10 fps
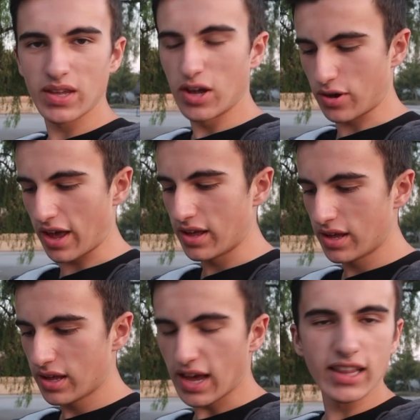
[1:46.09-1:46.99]
Okay,
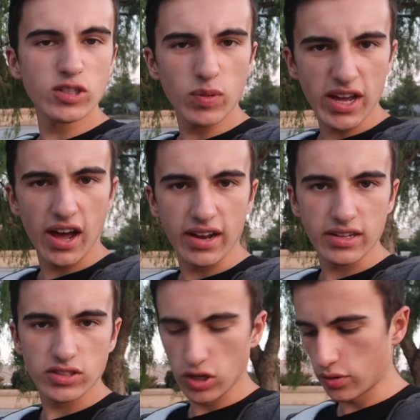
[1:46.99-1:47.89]
at least we got
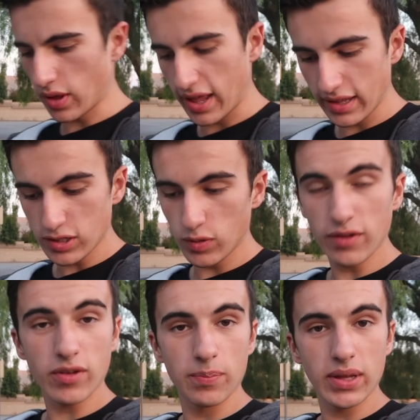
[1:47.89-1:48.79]
it. So, at least we
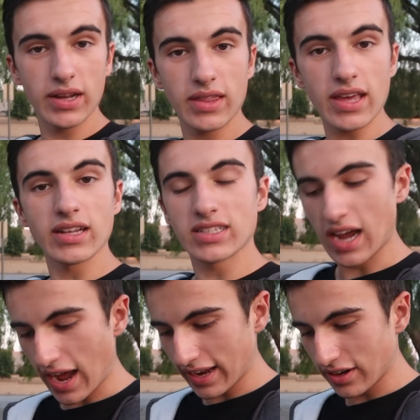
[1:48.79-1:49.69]
have completed the
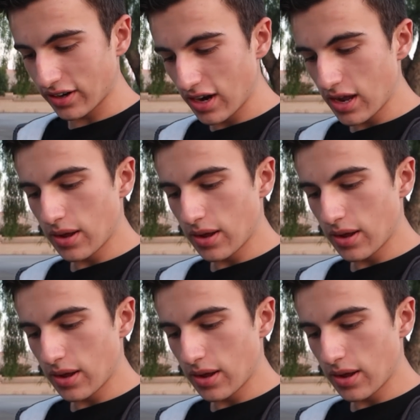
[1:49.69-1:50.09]
entire